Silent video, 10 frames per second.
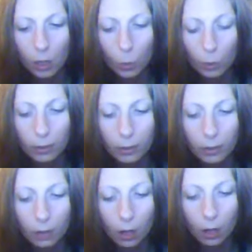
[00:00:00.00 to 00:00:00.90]
with
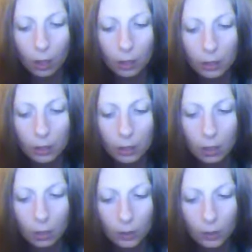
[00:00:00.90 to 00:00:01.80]
these cards
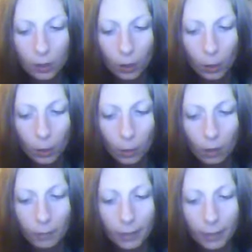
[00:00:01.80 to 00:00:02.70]
also,
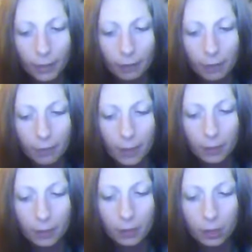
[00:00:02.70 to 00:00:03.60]
I'm getting the
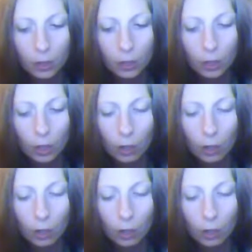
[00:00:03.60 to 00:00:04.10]
message